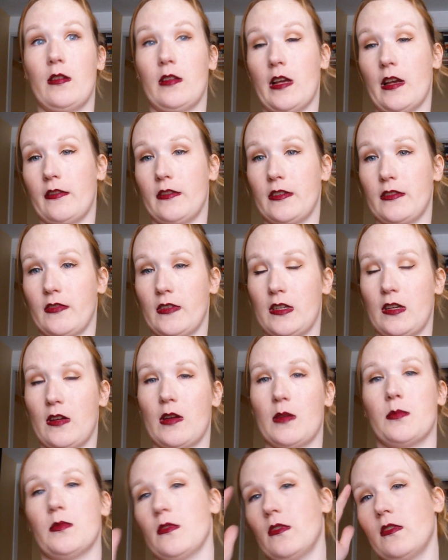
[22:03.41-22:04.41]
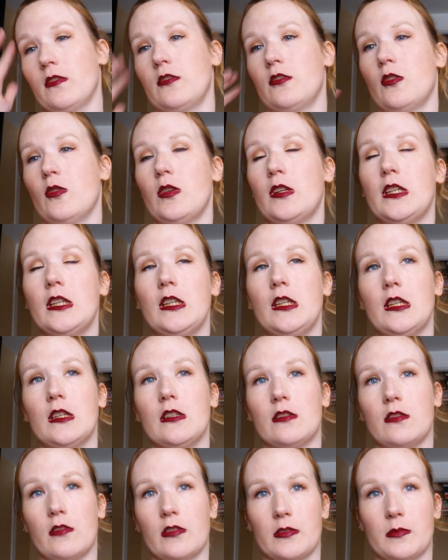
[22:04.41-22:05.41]
I'll have this video out shortly.
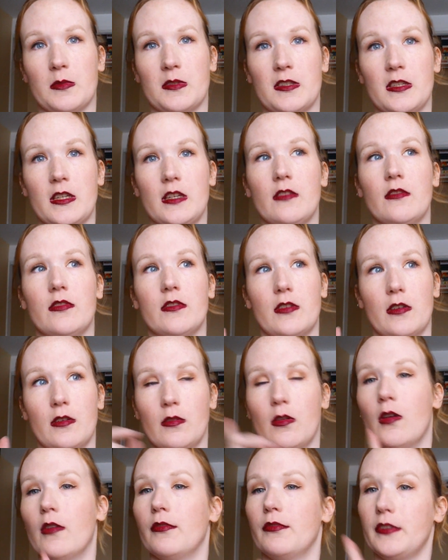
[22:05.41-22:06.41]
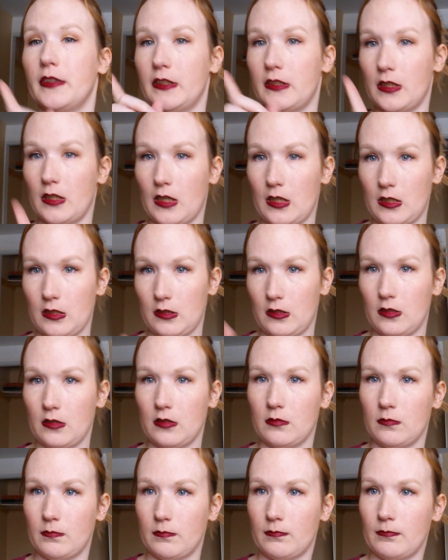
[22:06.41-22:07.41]
It's Christmas Eve, so hopefully tonight.
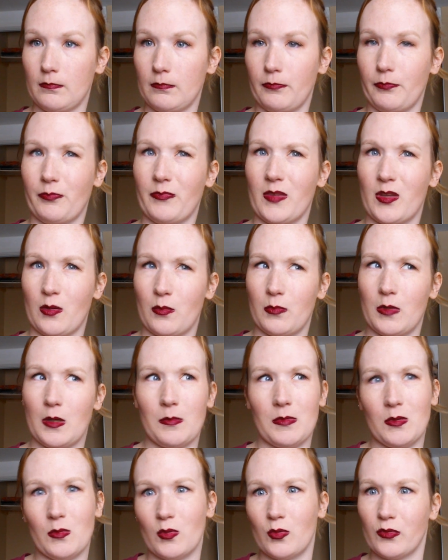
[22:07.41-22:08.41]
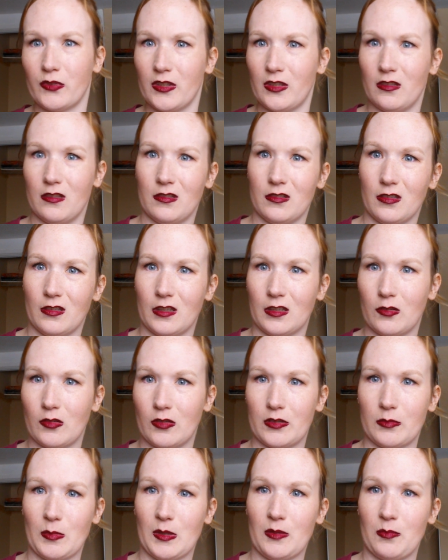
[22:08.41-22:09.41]
So maybe you won't see it until like
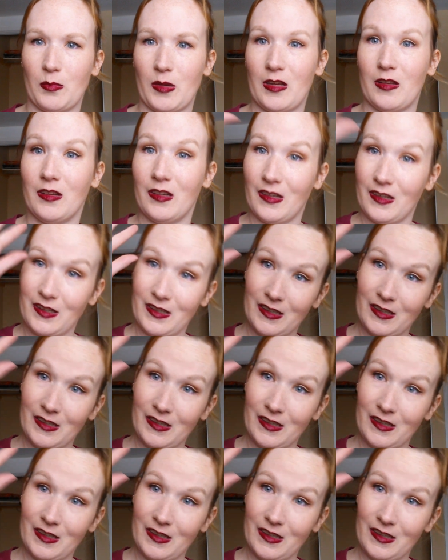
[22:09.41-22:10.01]
Christmas, but